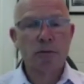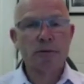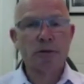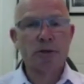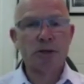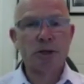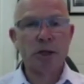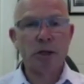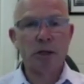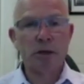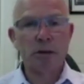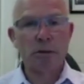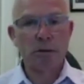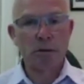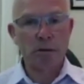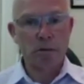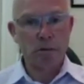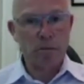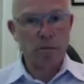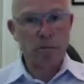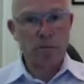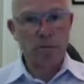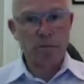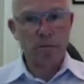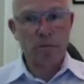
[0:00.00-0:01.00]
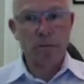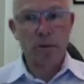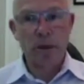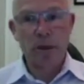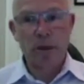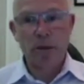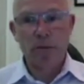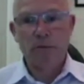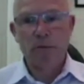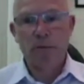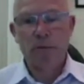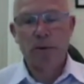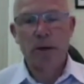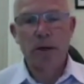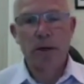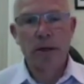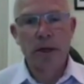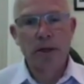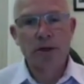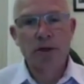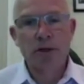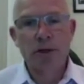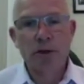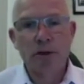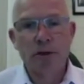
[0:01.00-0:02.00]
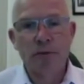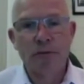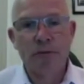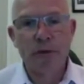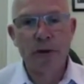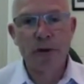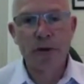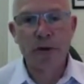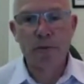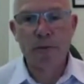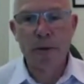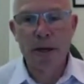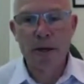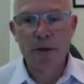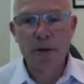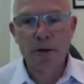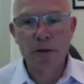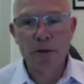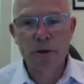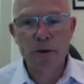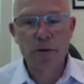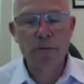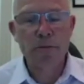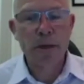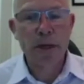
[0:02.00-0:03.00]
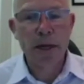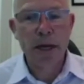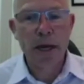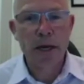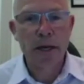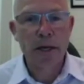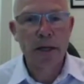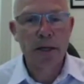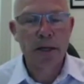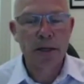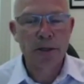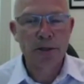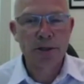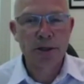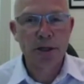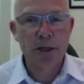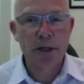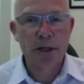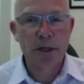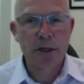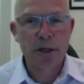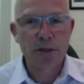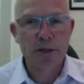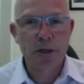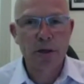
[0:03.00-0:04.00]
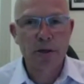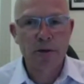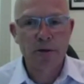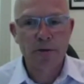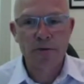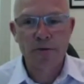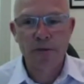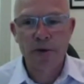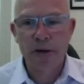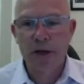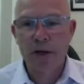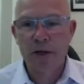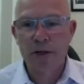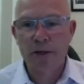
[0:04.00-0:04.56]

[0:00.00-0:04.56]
That's obviously that's your field, mate. You're a mechanical engineer, so